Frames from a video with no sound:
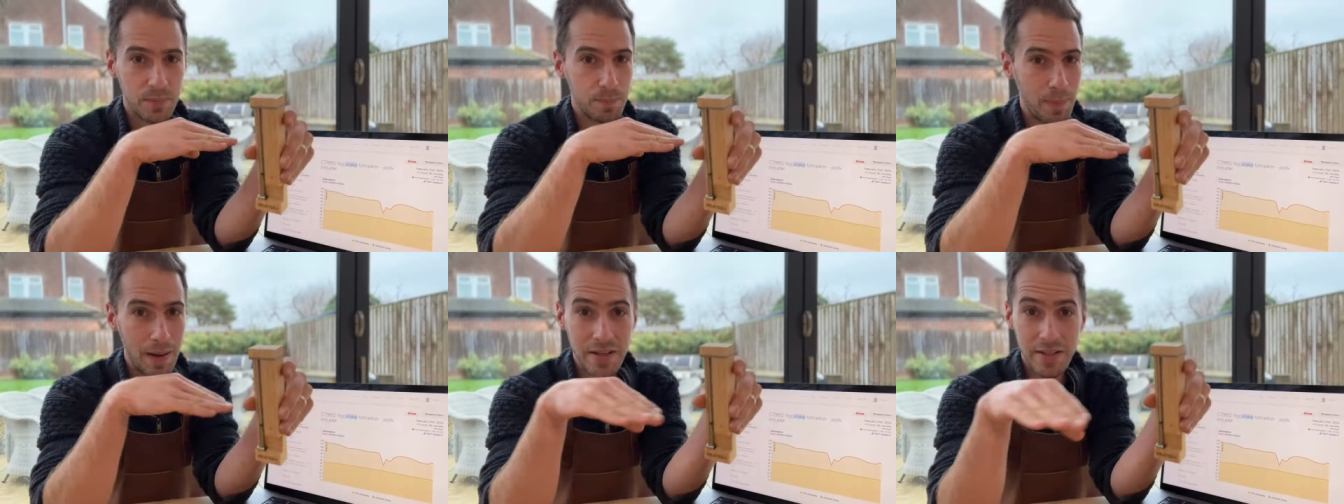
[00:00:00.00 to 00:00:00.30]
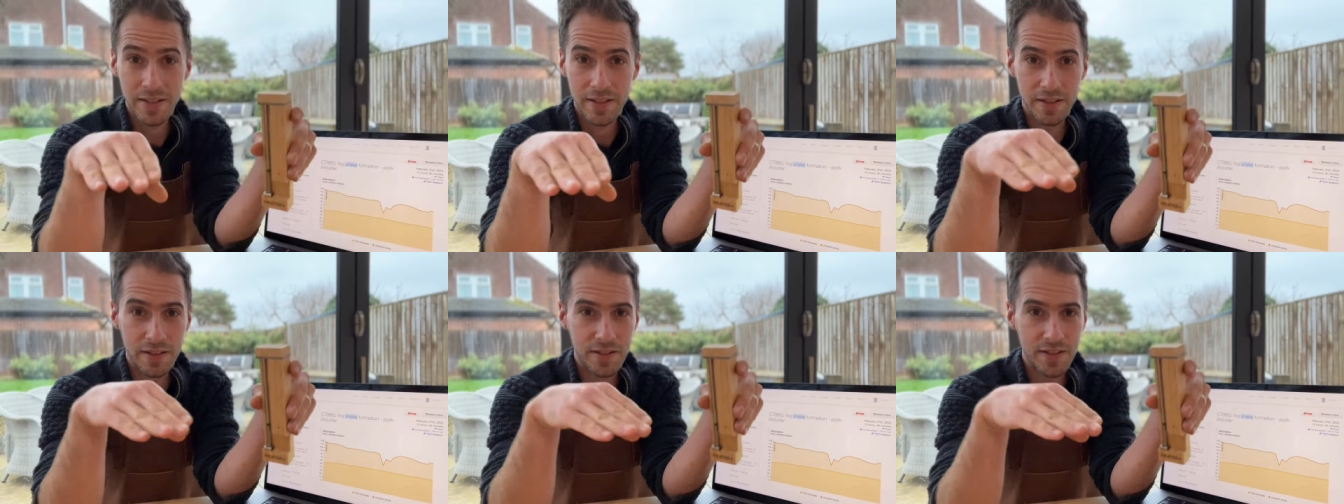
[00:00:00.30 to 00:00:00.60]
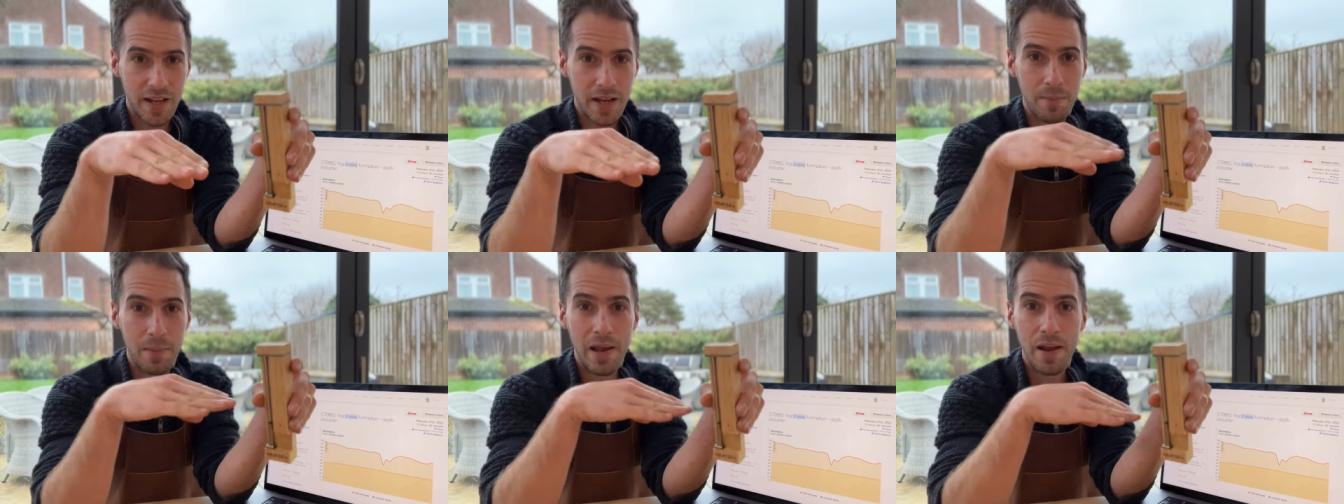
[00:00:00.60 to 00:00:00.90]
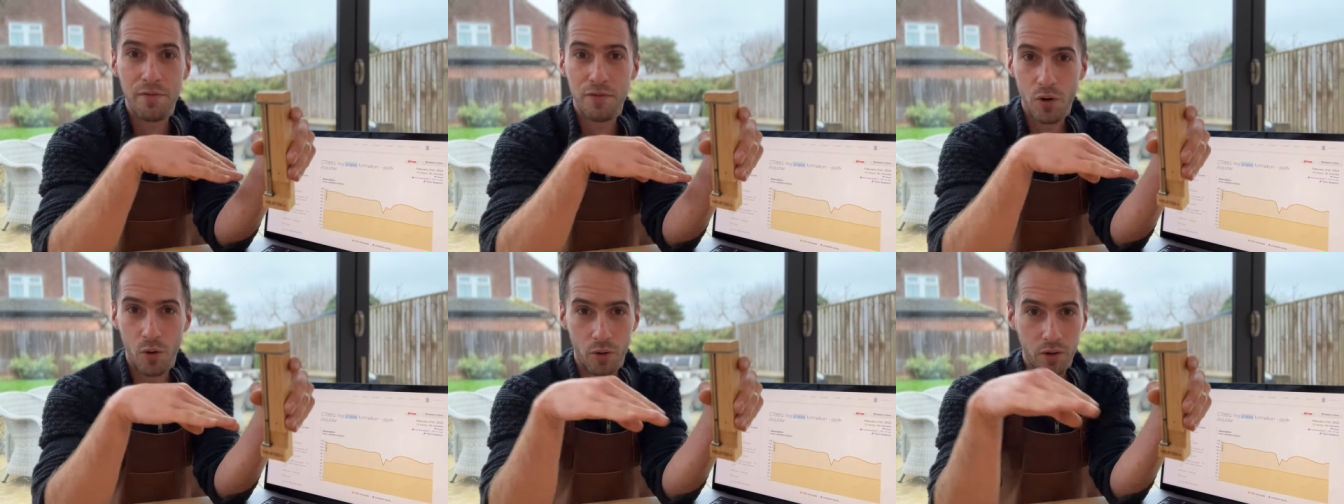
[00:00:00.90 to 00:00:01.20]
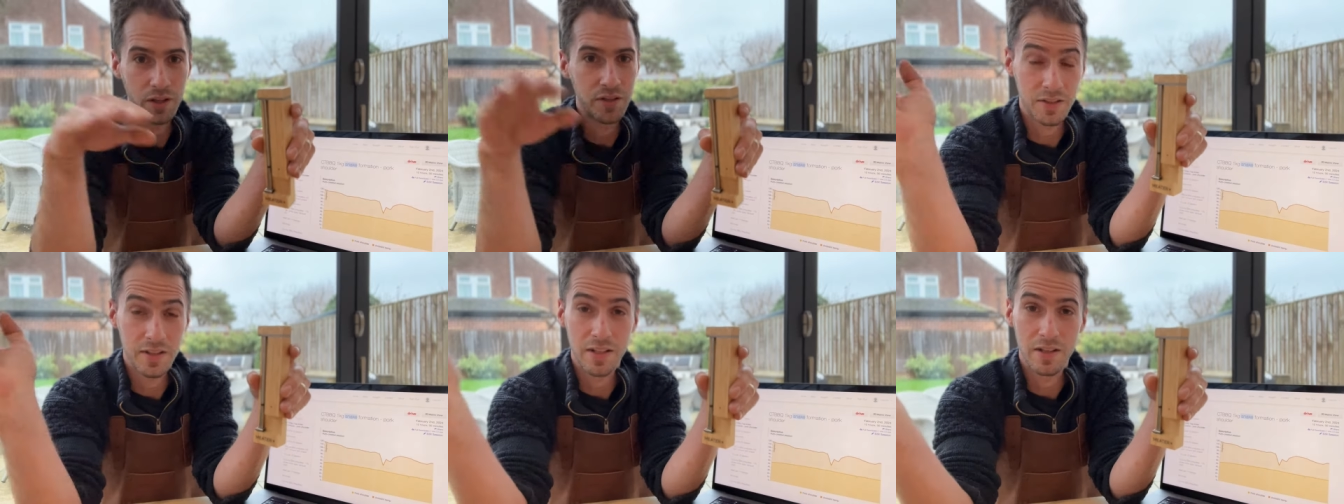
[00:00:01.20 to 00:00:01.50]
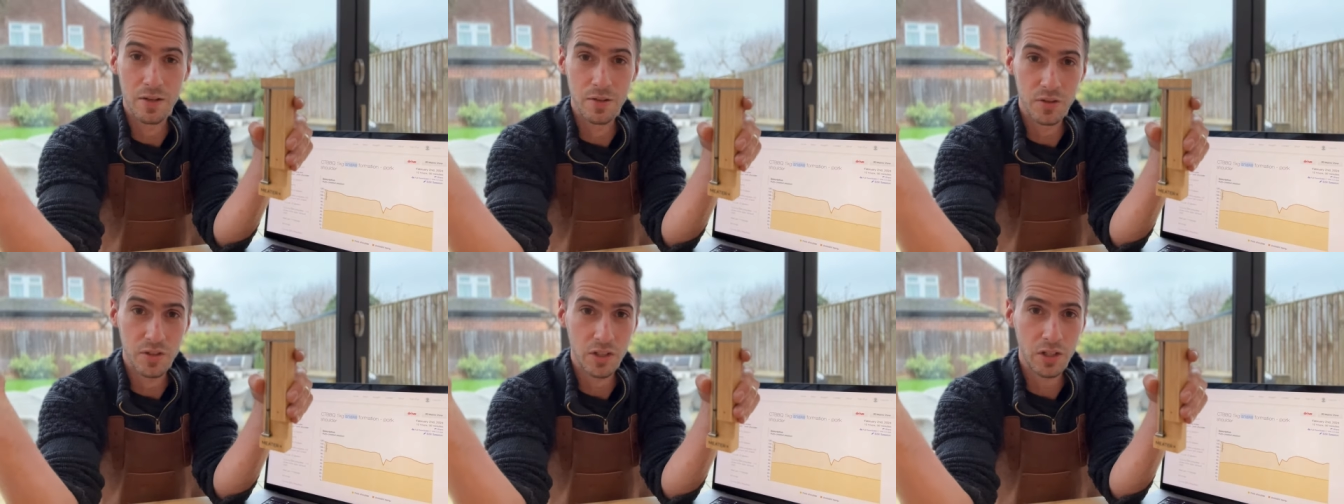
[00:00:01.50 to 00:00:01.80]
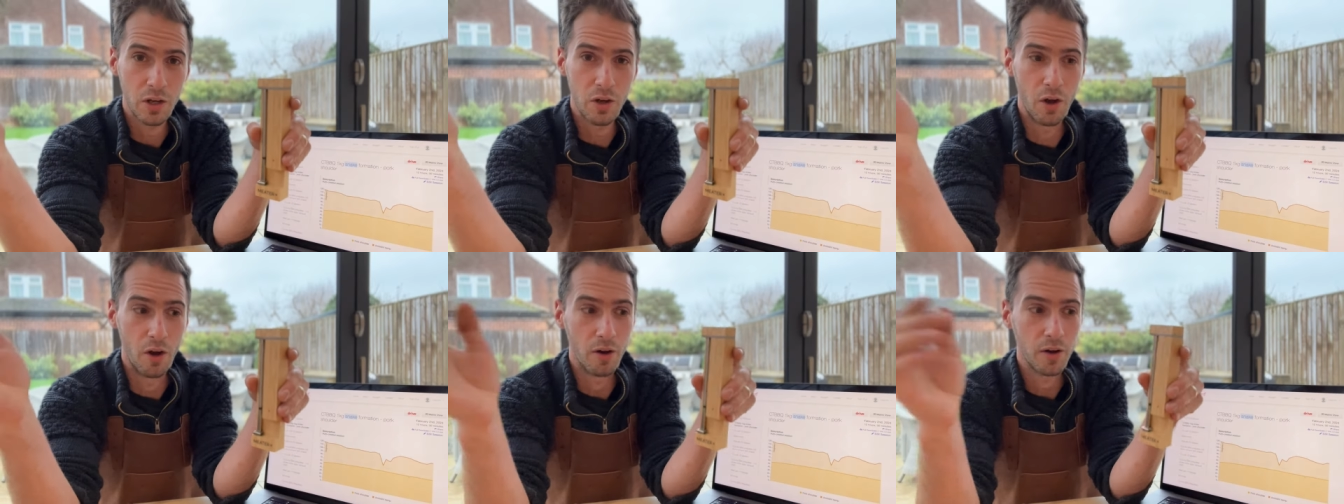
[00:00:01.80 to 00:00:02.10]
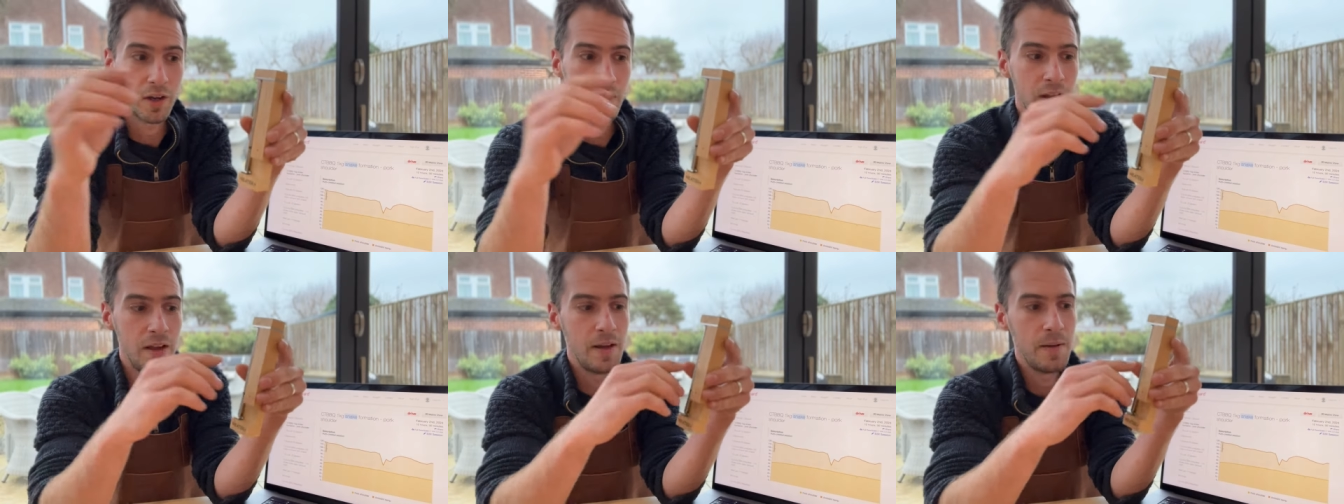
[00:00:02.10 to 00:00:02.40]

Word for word: basically the same, if not continues to cook